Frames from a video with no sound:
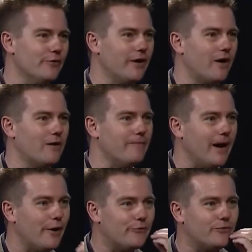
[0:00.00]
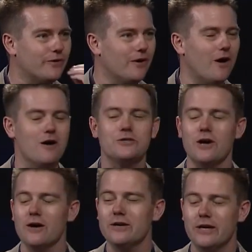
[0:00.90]
that our mouth, our
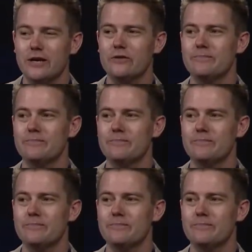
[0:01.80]
tongue can either